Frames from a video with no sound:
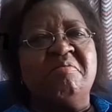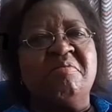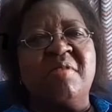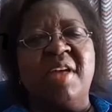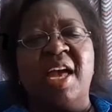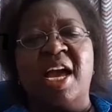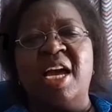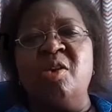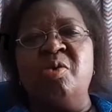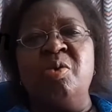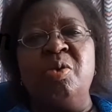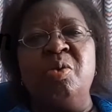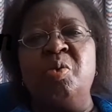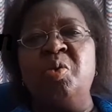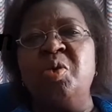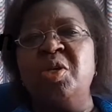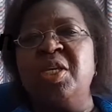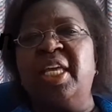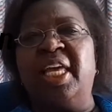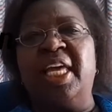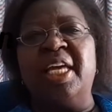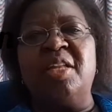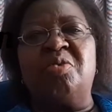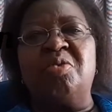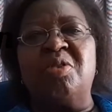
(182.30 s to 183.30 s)
and we won't
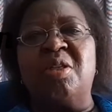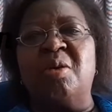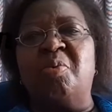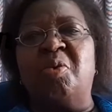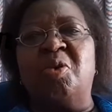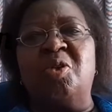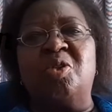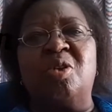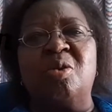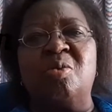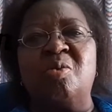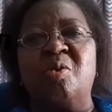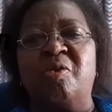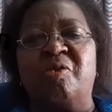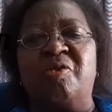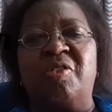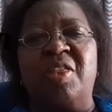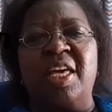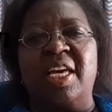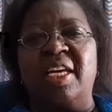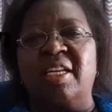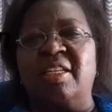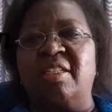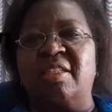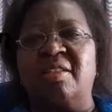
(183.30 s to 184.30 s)
get to the bottom of
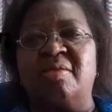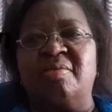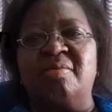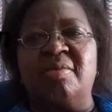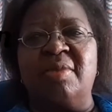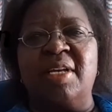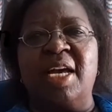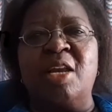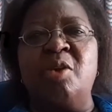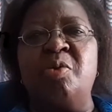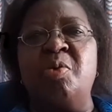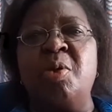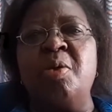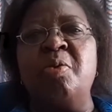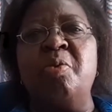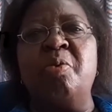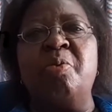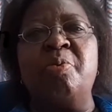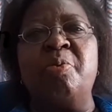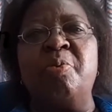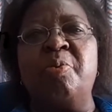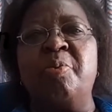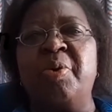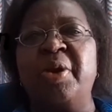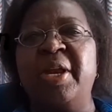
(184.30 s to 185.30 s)
things. And we'll
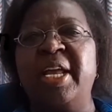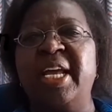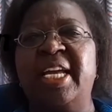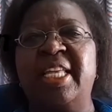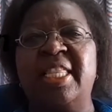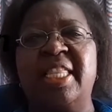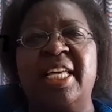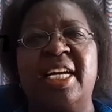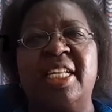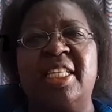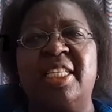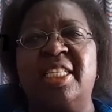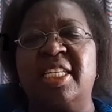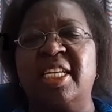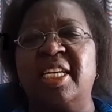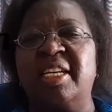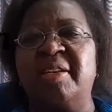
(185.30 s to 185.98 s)
break that